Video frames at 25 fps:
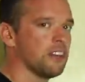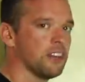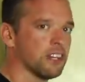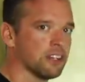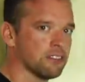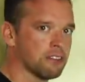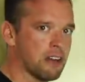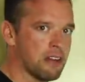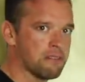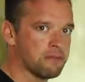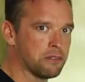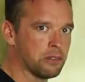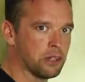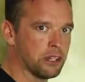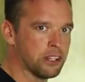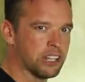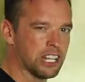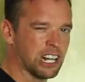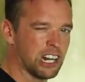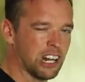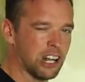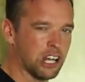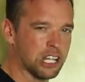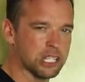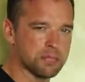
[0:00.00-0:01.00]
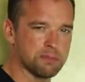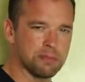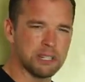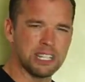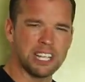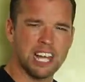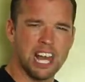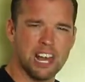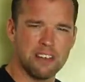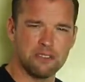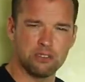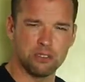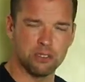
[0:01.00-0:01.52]
the gravel and the glass
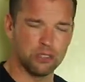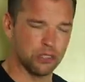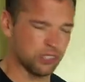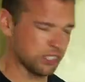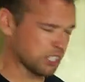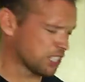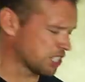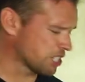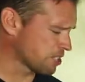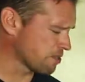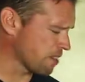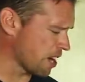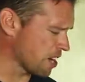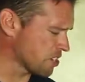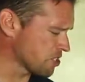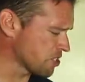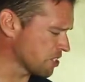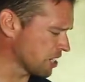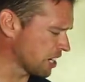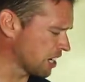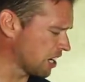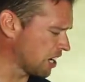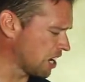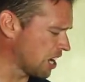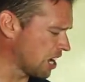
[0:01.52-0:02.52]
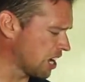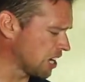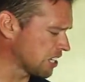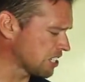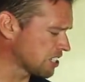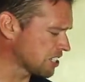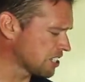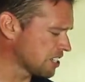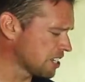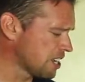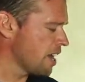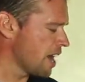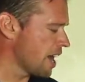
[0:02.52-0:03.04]
being careful not to scratch the
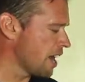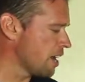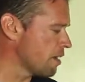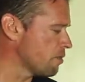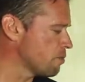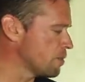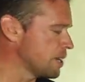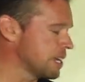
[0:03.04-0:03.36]
glass uh,